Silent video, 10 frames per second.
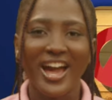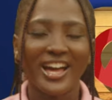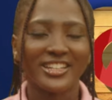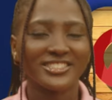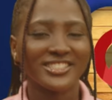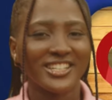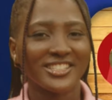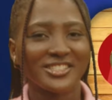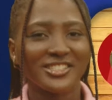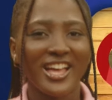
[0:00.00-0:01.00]
And
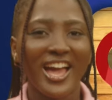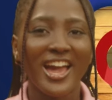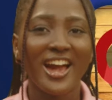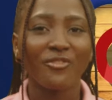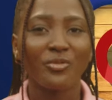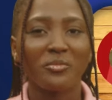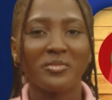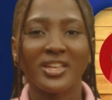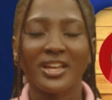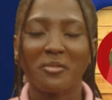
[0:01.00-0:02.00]
yes, I have with
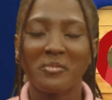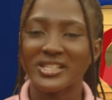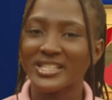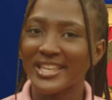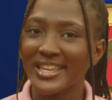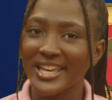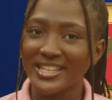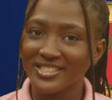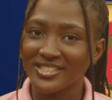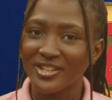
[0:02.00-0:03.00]
me an amazing
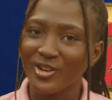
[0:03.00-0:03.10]
guest